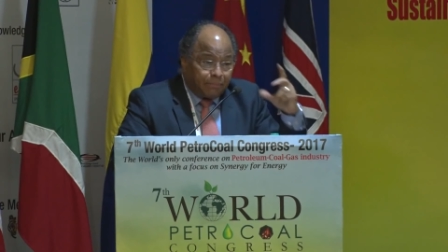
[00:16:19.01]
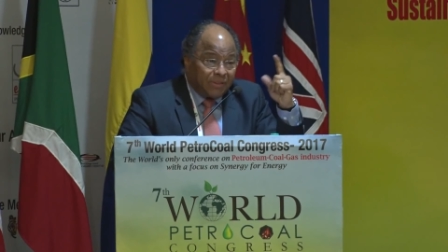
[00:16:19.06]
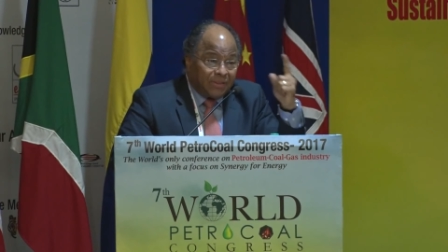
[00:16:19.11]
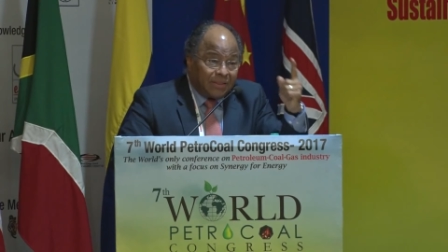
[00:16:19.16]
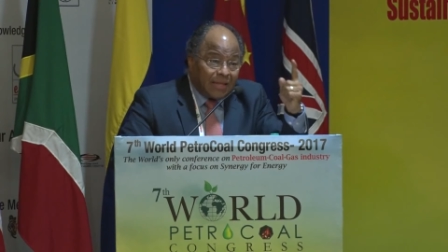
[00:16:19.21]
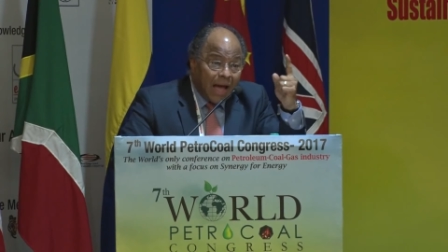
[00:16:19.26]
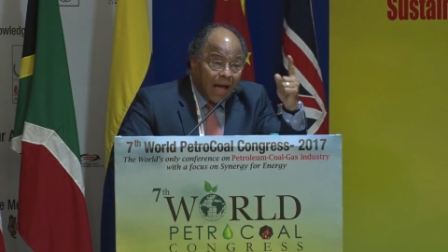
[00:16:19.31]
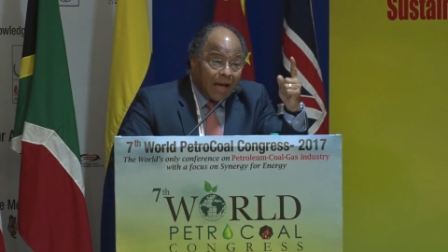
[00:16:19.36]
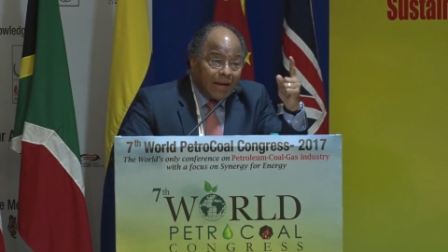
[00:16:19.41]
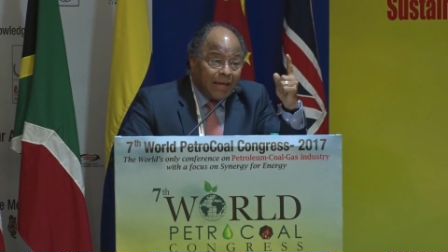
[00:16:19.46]

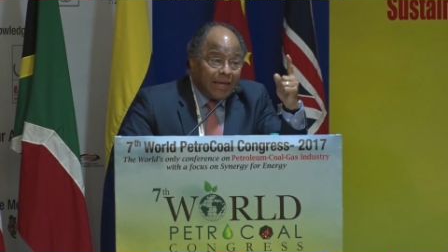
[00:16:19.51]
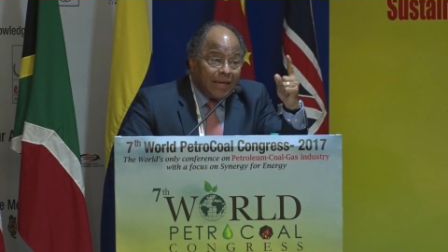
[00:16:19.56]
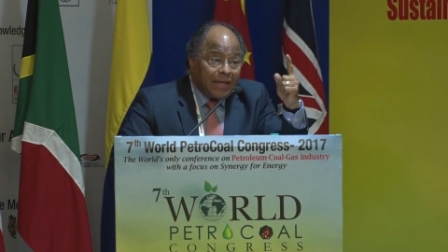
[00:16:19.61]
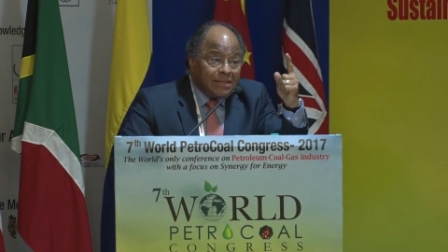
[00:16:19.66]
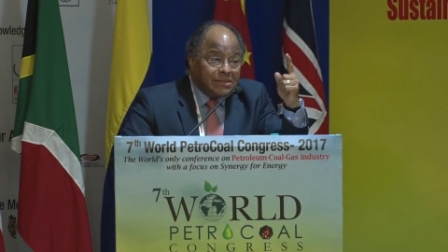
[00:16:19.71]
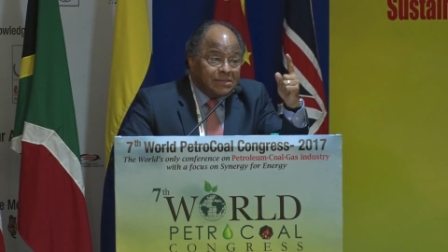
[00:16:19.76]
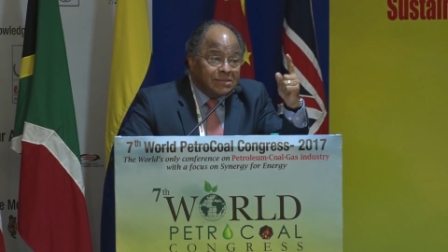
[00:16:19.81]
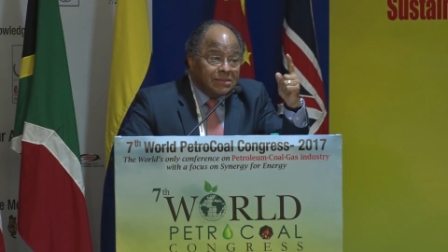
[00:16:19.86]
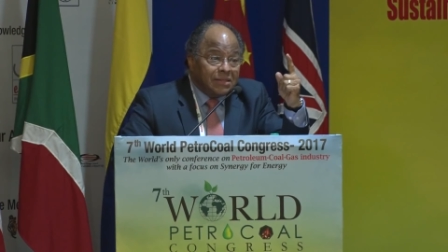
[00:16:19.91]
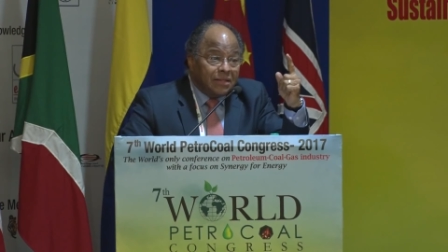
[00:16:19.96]
But that
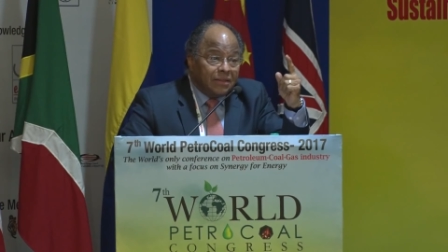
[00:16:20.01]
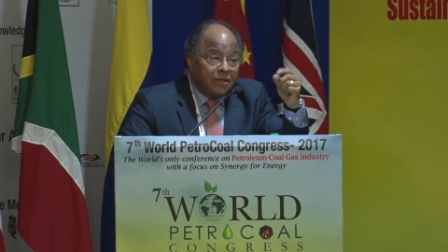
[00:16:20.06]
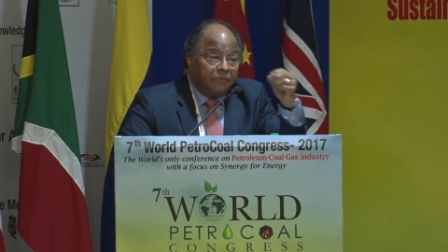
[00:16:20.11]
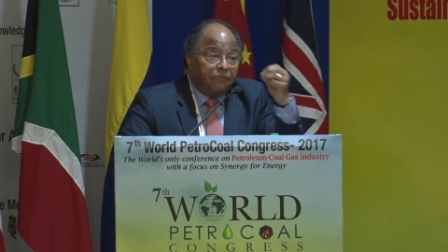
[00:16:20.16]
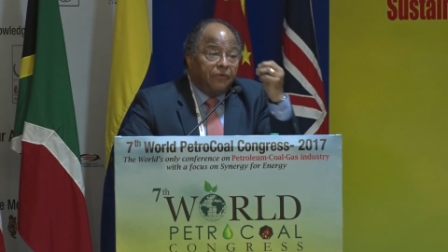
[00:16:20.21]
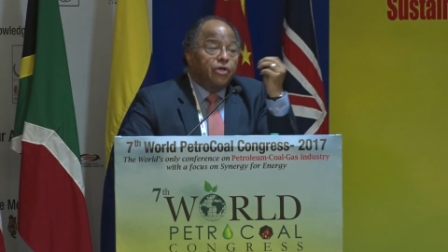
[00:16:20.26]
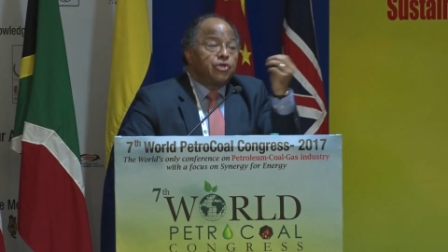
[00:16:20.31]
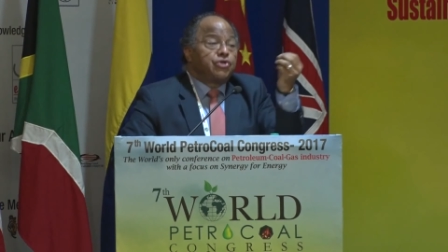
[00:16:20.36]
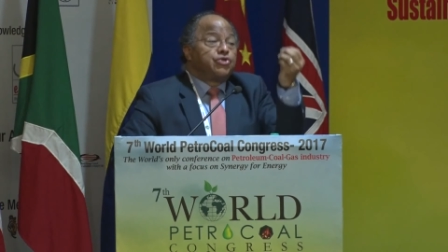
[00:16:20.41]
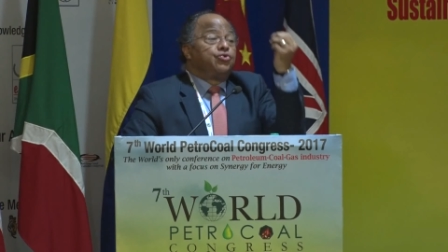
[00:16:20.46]
is
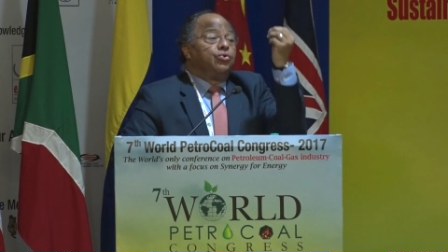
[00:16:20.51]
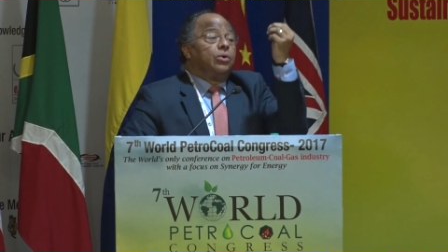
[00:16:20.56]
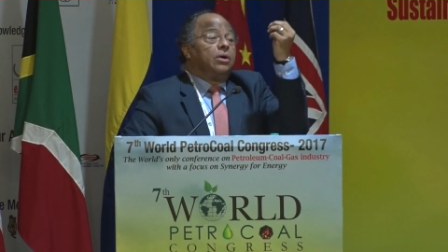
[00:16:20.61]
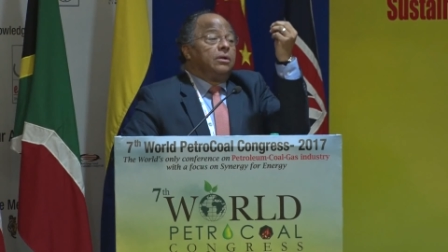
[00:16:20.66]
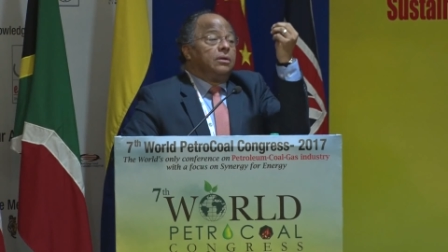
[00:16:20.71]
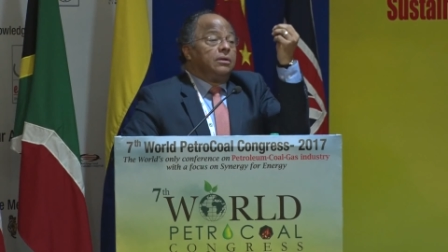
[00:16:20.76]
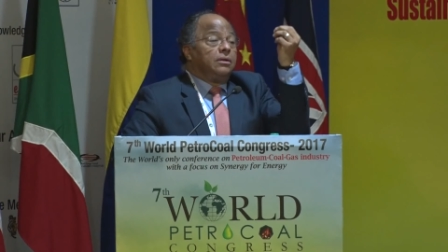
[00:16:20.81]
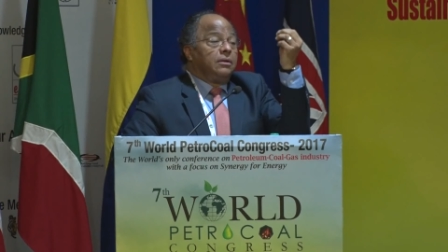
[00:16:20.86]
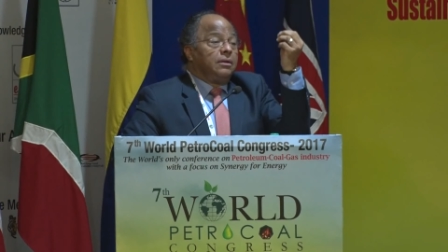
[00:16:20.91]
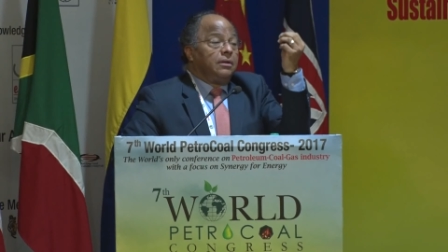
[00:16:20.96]
the
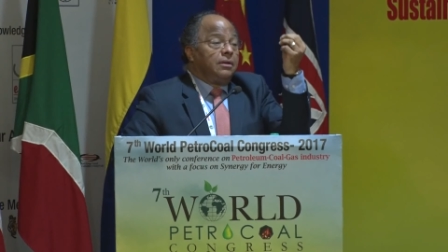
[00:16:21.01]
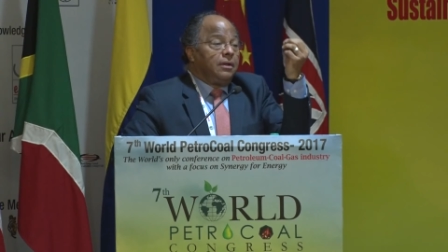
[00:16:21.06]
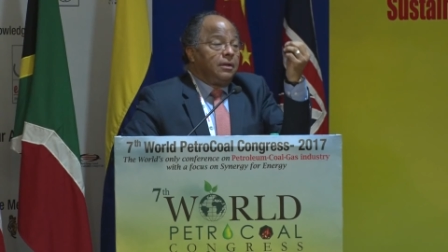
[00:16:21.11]
virtual,